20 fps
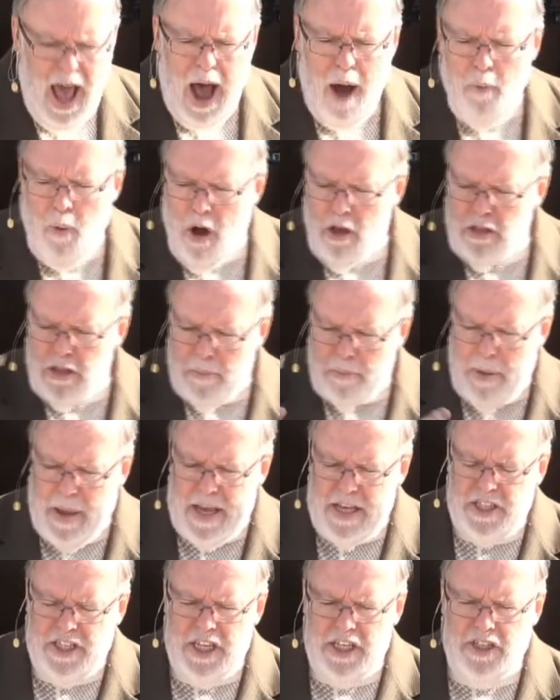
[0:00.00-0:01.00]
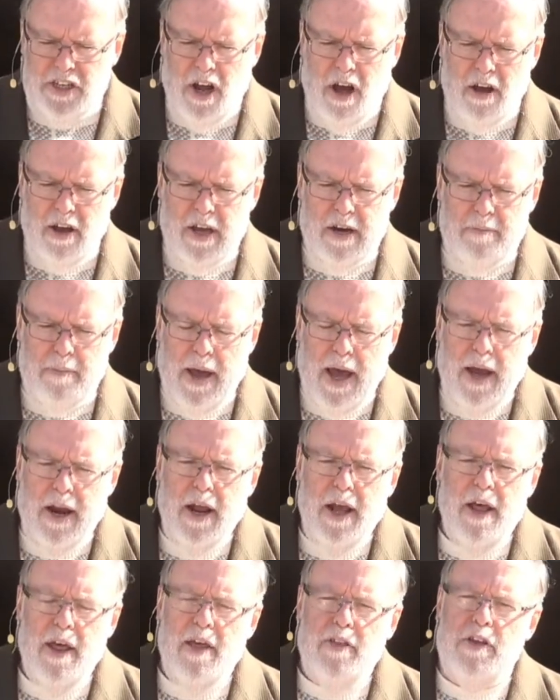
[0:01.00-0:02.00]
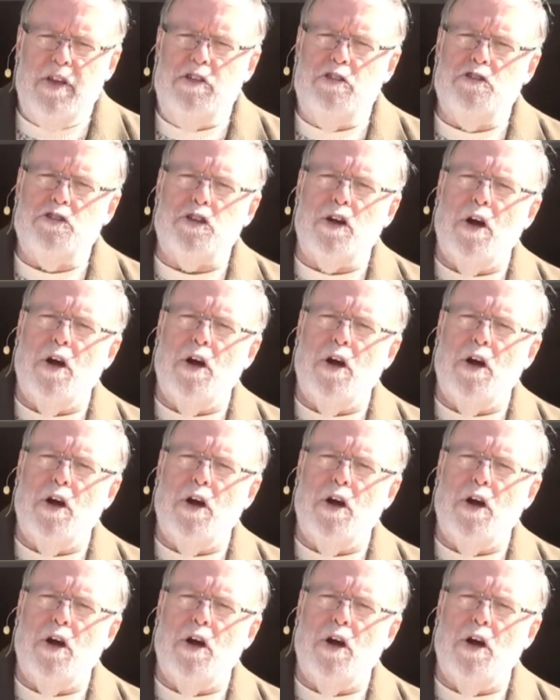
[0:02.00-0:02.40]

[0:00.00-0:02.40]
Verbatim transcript: want the peace he's talking about. Then you start